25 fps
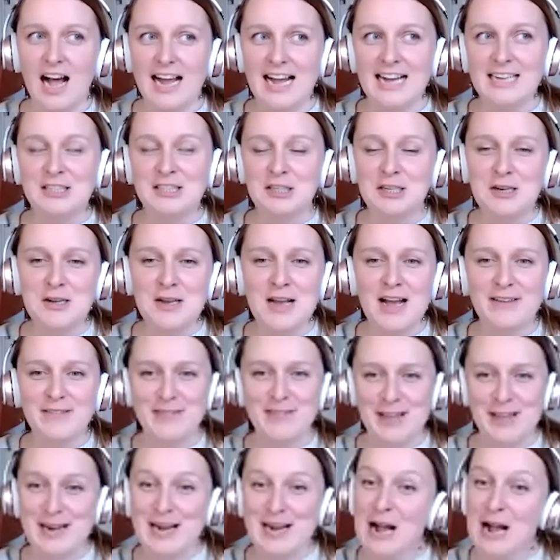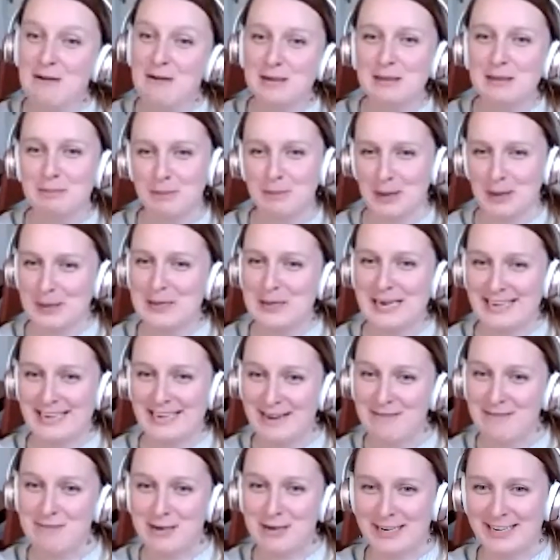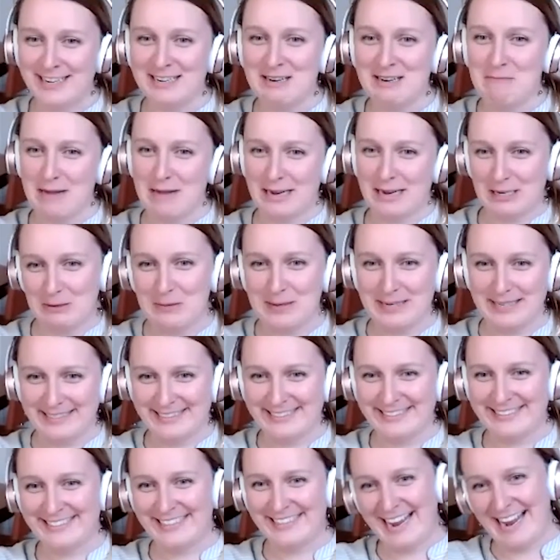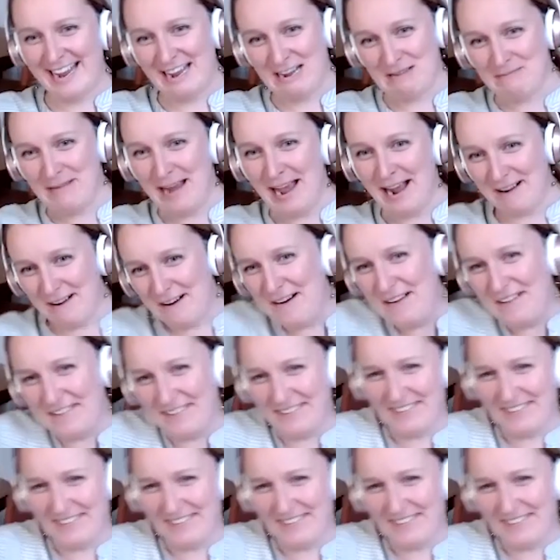I actually think I was better at networking in my 20s than I am now.